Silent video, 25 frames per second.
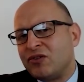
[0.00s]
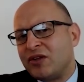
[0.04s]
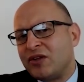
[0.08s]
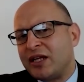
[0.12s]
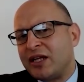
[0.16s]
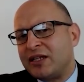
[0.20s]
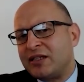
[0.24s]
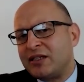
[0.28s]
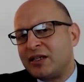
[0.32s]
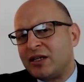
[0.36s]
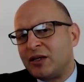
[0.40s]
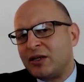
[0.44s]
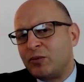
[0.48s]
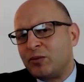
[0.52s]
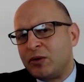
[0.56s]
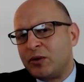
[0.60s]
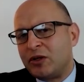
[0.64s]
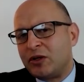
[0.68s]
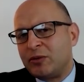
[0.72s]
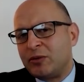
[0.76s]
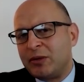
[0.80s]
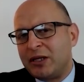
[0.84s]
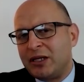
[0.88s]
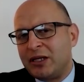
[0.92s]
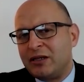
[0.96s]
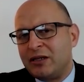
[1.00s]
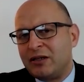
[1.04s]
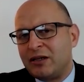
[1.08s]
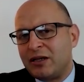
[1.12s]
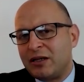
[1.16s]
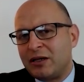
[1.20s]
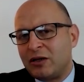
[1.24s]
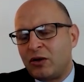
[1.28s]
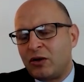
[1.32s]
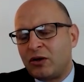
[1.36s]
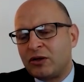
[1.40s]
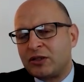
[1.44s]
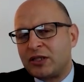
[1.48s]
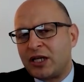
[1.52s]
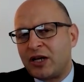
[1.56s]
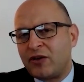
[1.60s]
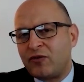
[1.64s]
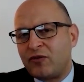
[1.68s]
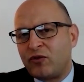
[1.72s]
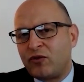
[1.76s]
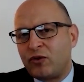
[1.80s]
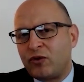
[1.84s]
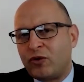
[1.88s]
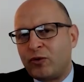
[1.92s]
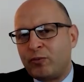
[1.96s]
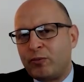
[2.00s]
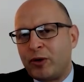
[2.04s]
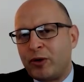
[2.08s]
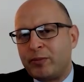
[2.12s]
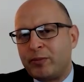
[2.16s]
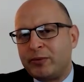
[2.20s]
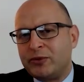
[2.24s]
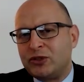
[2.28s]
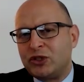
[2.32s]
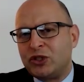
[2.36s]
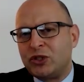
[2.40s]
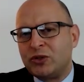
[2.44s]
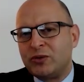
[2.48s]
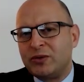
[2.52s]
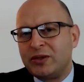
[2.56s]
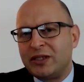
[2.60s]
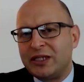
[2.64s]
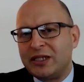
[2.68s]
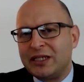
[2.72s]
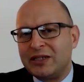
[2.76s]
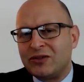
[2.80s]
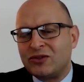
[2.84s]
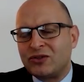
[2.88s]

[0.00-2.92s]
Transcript: that we're going to be in lockdown for perpetuity.